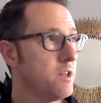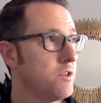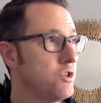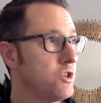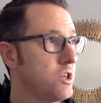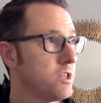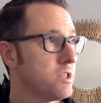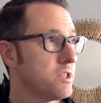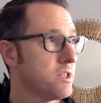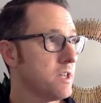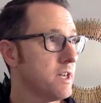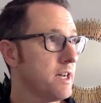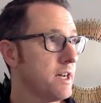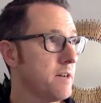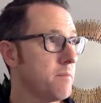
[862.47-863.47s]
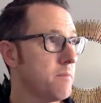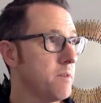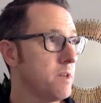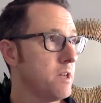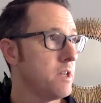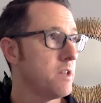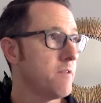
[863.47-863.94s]
just the
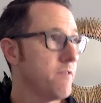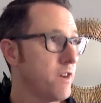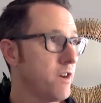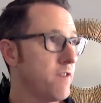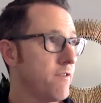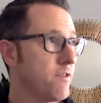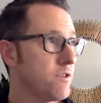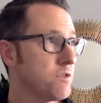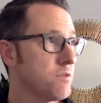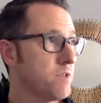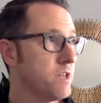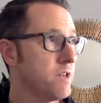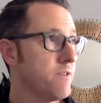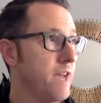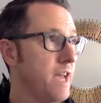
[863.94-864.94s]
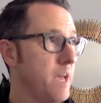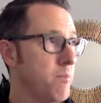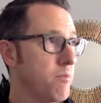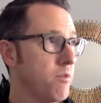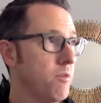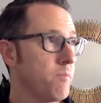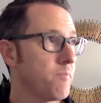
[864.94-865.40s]
very first week of
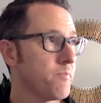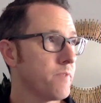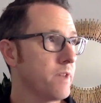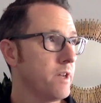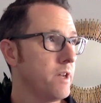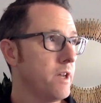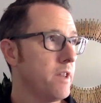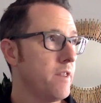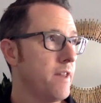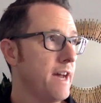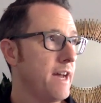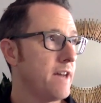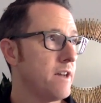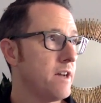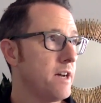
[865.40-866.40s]
April. That